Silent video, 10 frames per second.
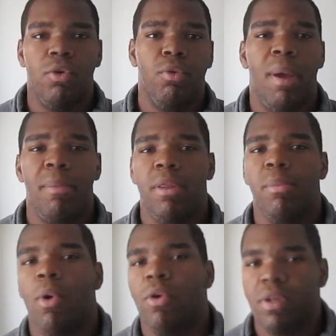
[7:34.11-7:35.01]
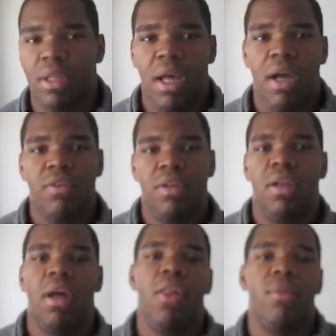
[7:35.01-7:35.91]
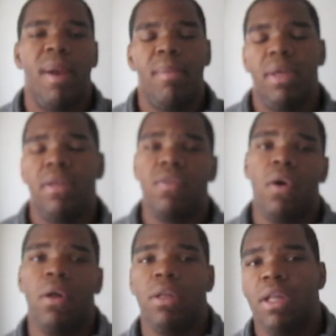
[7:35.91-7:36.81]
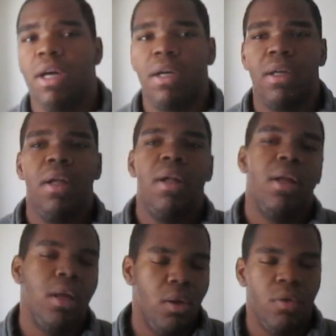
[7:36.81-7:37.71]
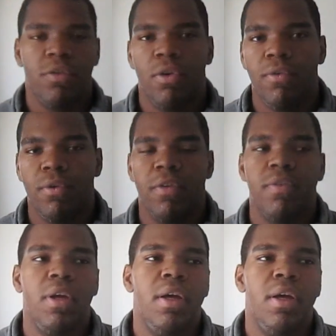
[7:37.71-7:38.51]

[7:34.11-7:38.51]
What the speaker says: or it might be the Poetry Lounge, and then the other might be It's All Luck, and so forth.